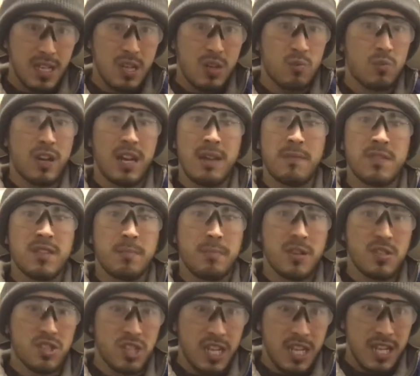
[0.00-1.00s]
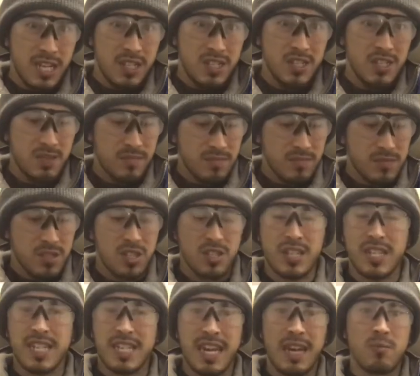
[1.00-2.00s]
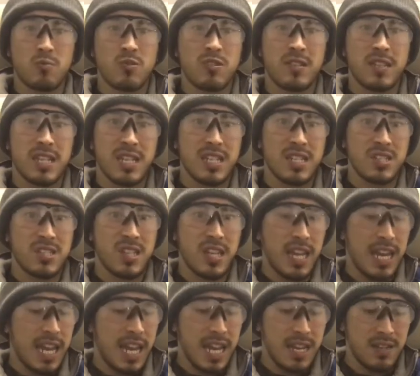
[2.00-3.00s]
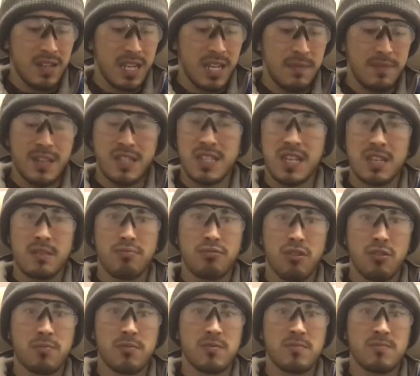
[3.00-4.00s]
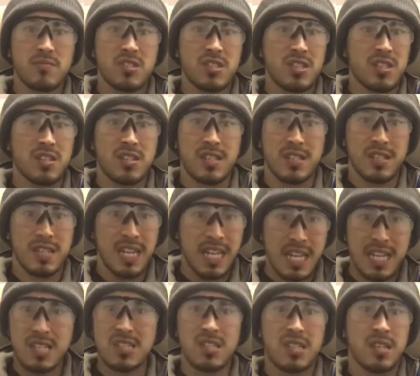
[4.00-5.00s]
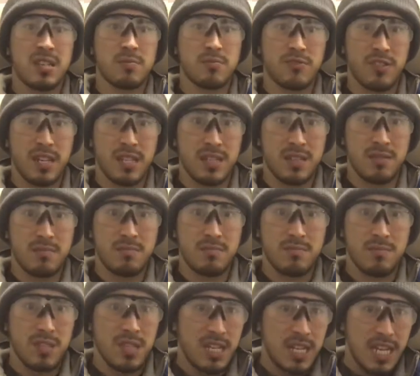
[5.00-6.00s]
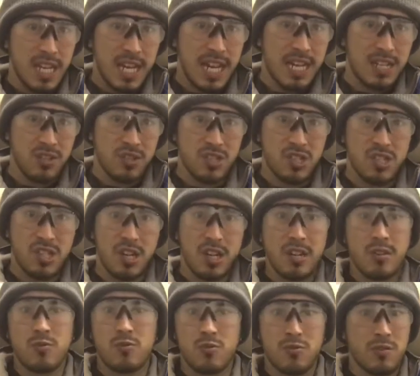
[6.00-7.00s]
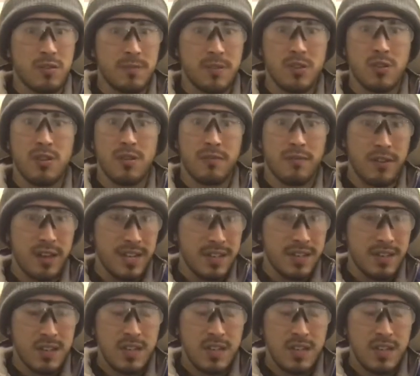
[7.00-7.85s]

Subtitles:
Whatever the budget is, you can get one of these, and if there's any problems, you can easily upgrade them at your site, or if you've got a friend,